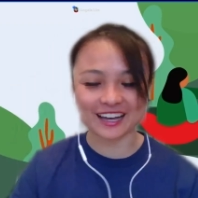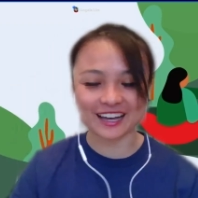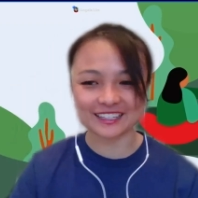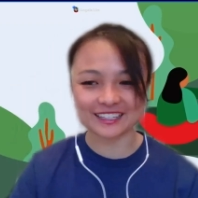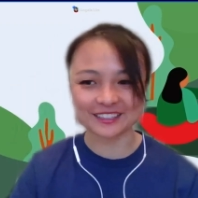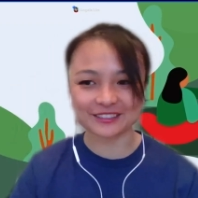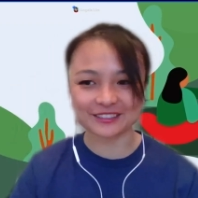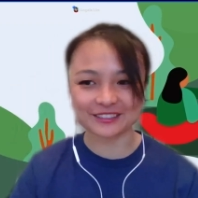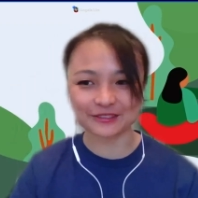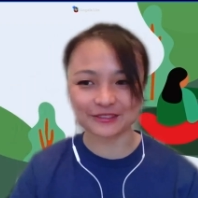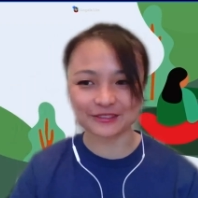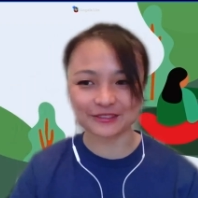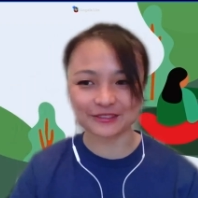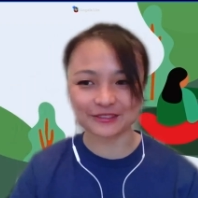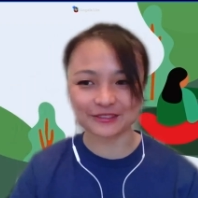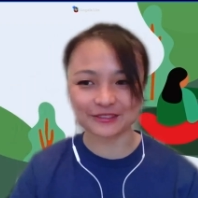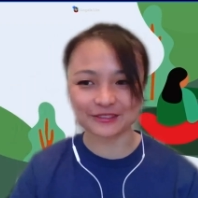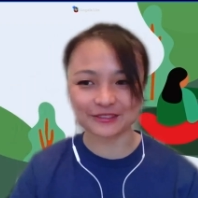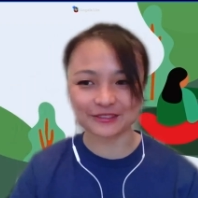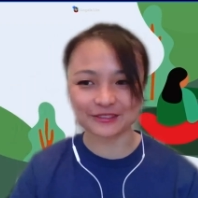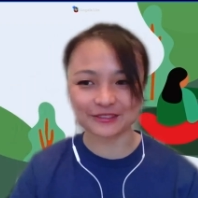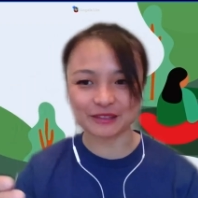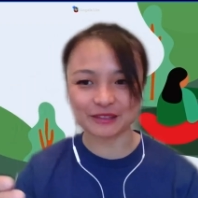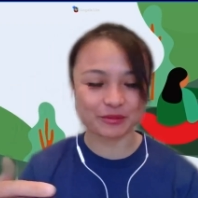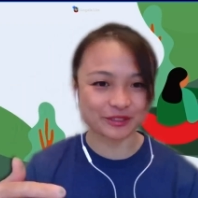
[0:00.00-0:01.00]
to lead
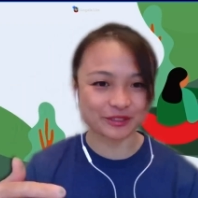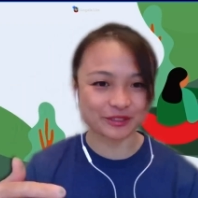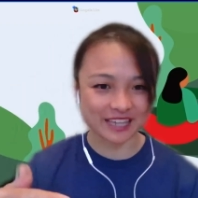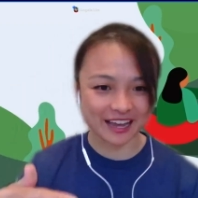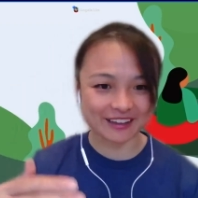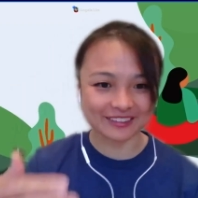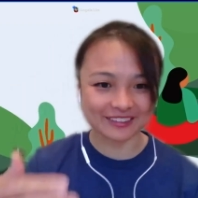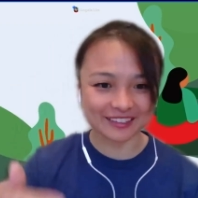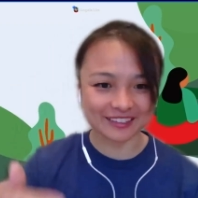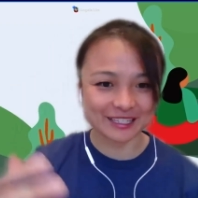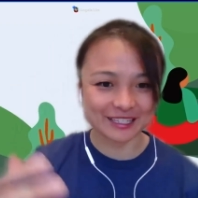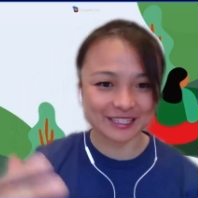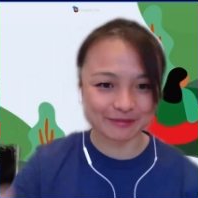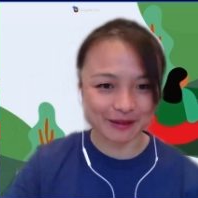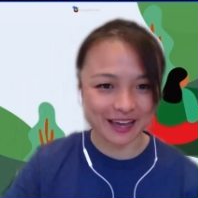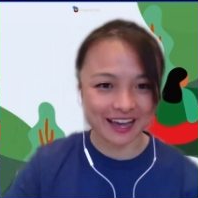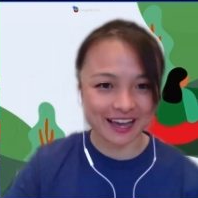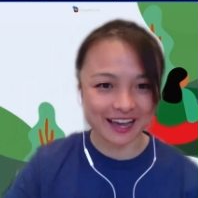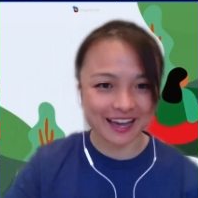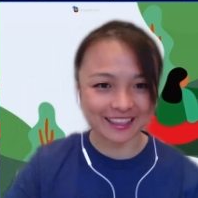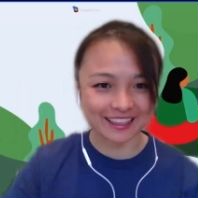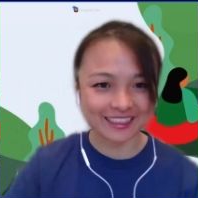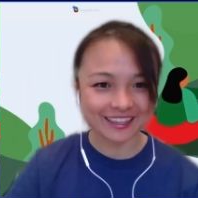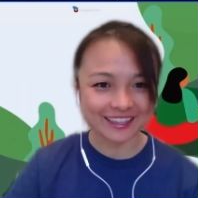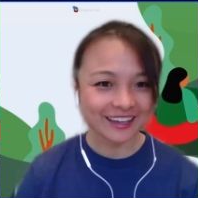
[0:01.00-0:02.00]
people down this
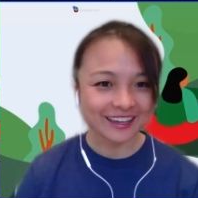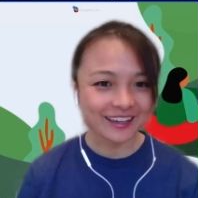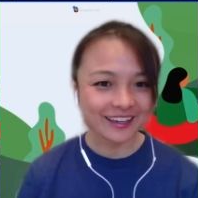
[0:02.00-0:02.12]
path.